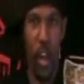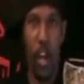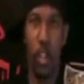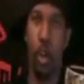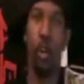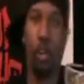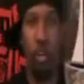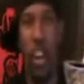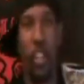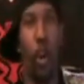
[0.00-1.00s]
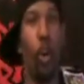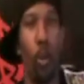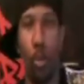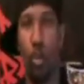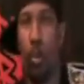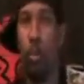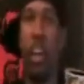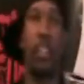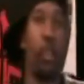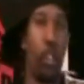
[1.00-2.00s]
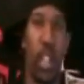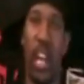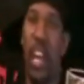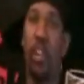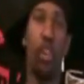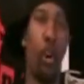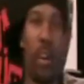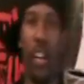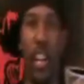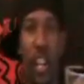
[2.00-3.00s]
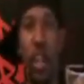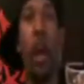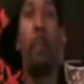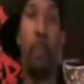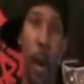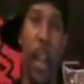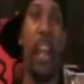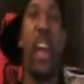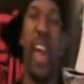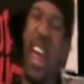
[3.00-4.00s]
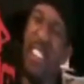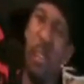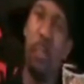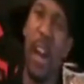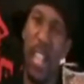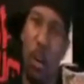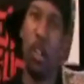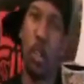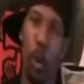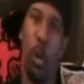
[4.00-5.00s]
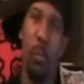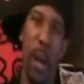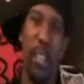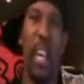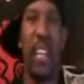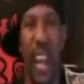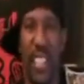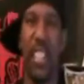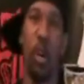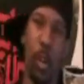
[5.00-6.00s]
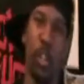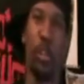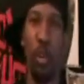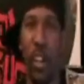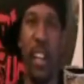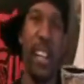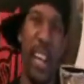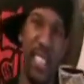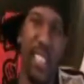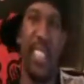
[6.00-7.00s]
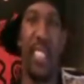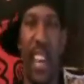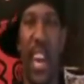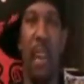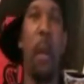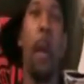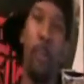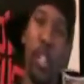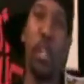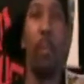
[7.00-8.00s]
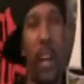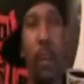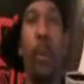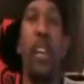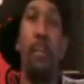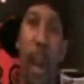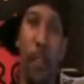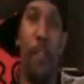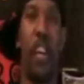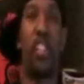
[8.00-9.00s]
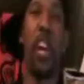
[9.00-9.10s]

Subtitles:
So create your own group, create your own clan, you know what it is. But everybody always talk about they nice in Call of Duty, they nice in this game. Put your money where your mouth is.